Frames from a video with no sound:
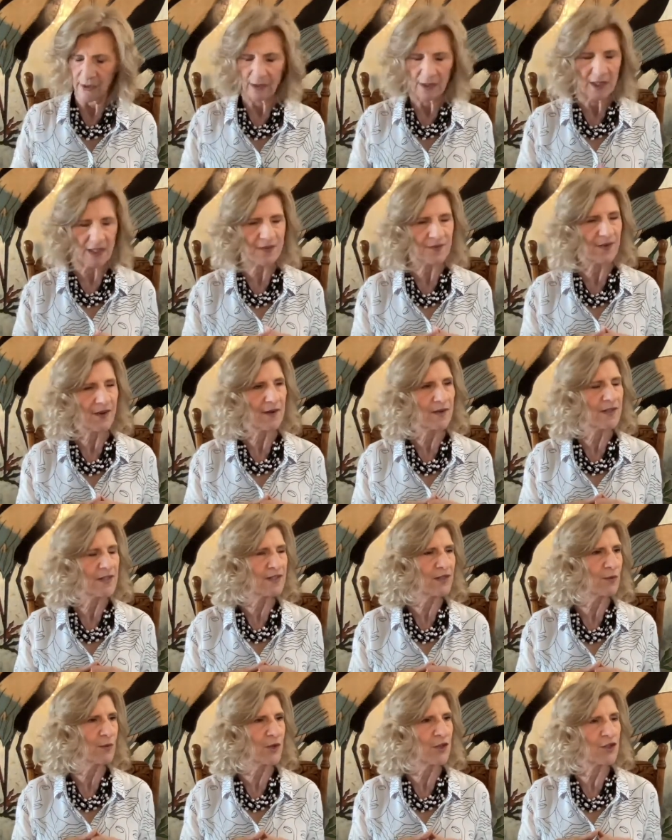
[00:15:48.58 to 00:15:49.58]
As far as
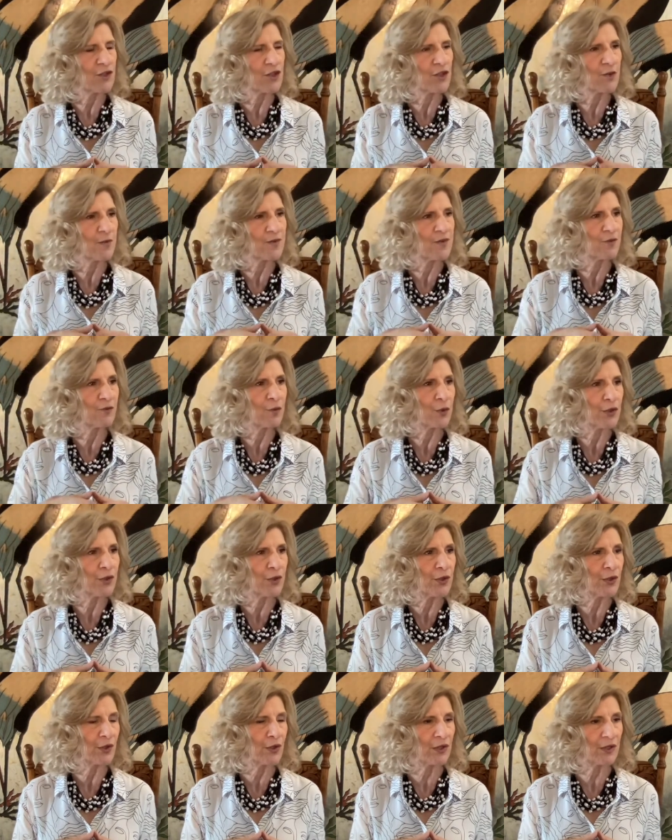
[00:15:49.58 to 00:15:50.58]
in terms of
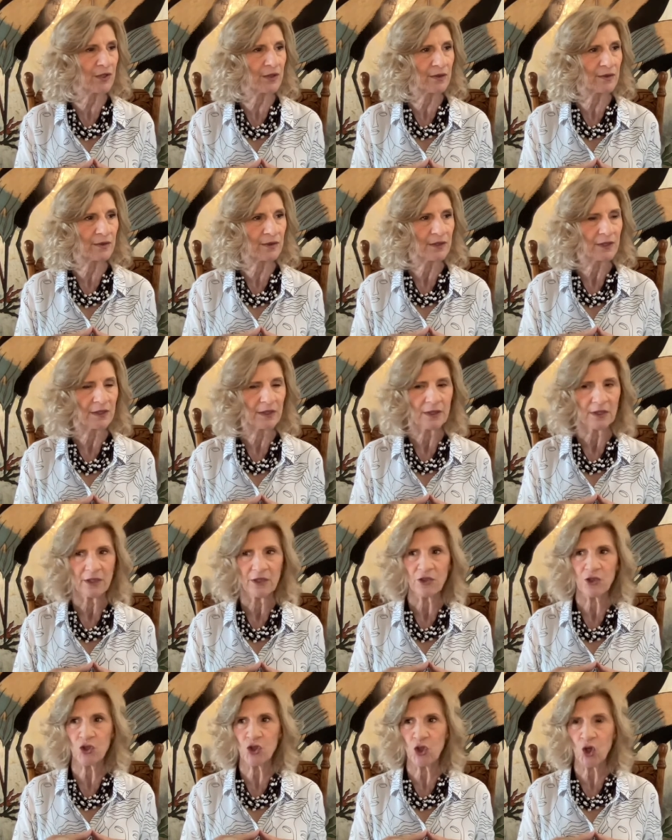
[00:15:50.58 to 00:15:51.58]
work,
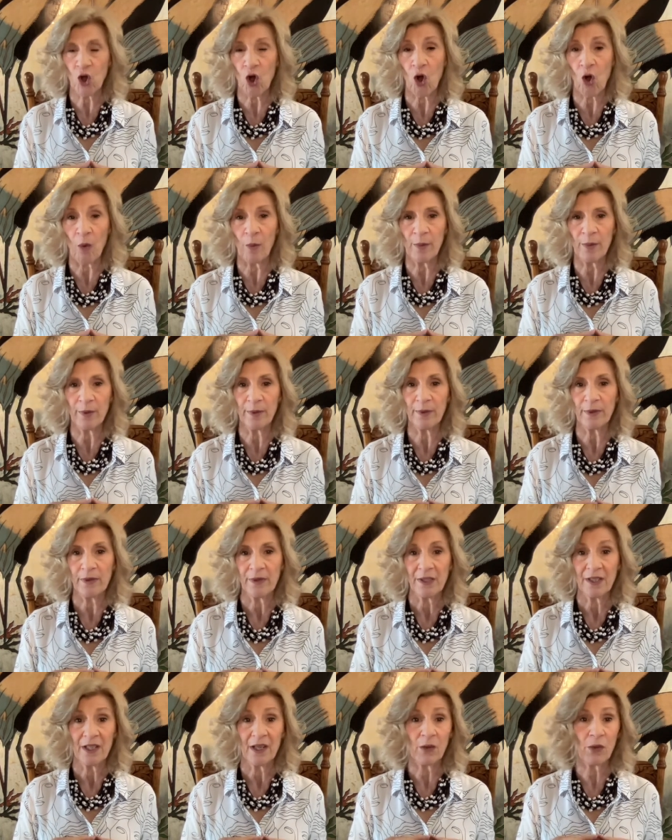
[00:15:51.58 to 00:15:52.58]
job,
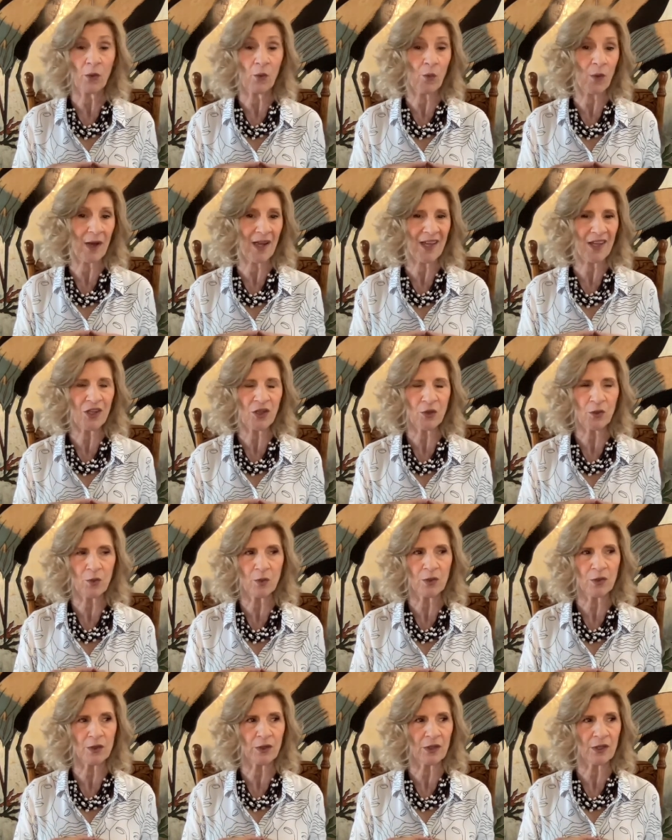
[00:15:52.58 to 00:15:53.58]
the way you
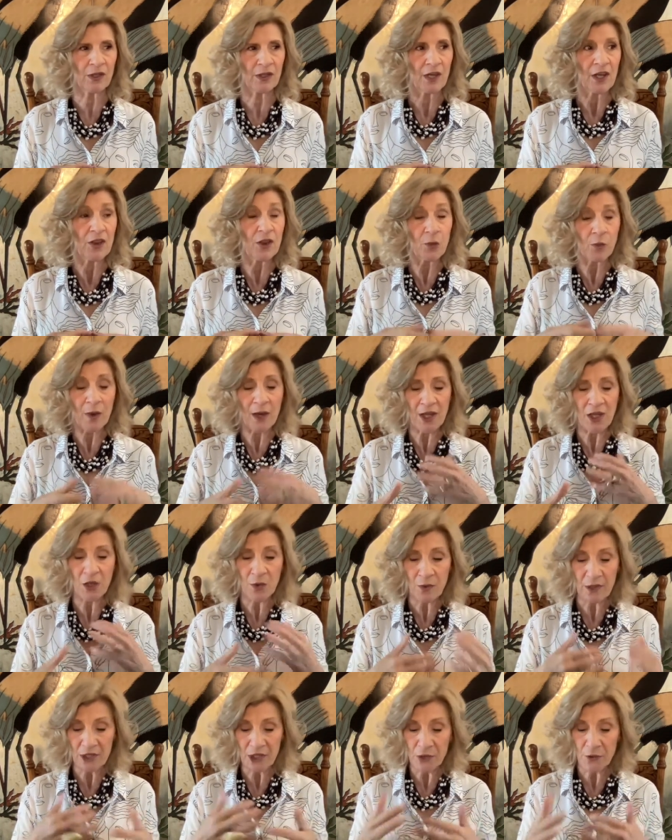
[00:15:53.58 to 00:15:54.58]
work, the way
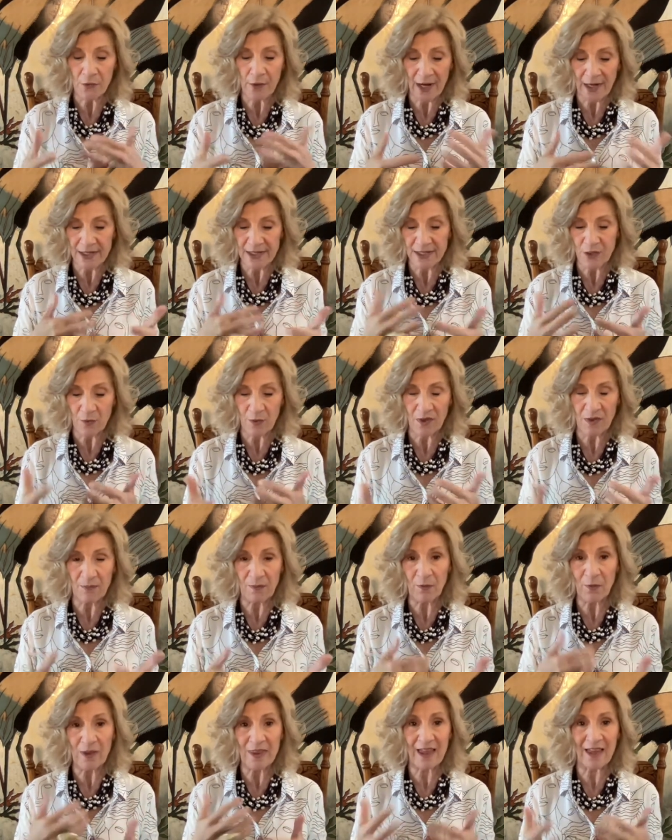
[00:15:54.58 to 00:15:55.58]
you're interacting
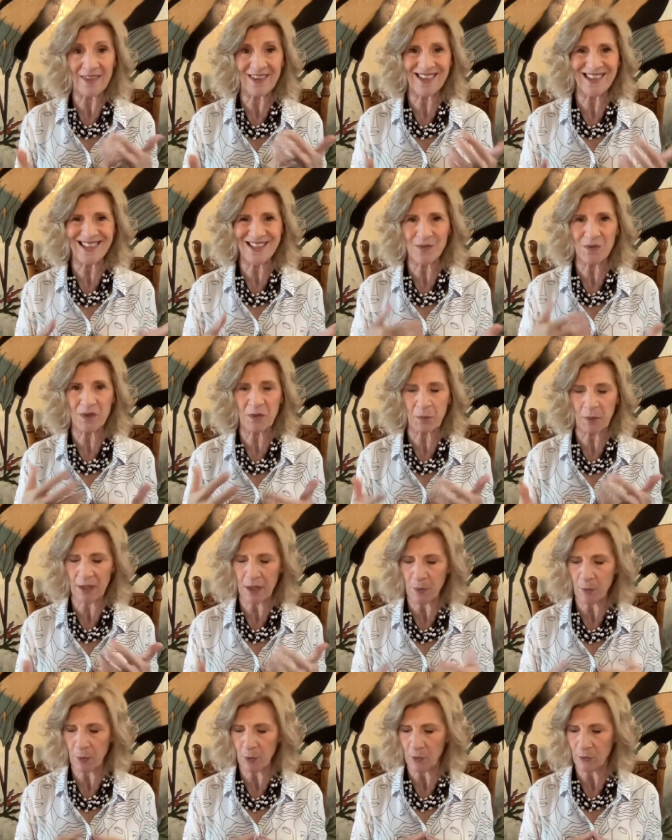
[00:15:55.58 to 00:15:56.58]
with others, with
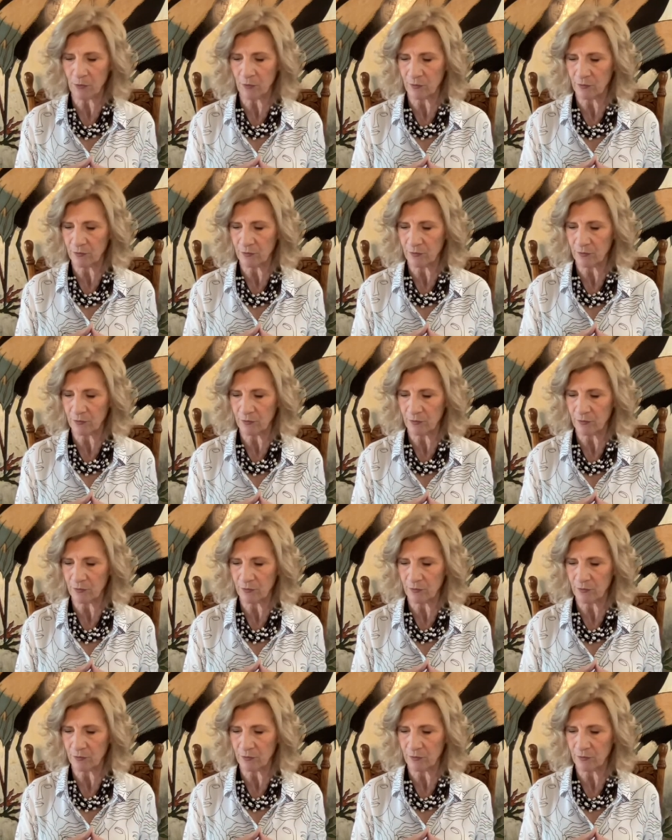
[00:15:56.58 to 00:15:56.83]
people.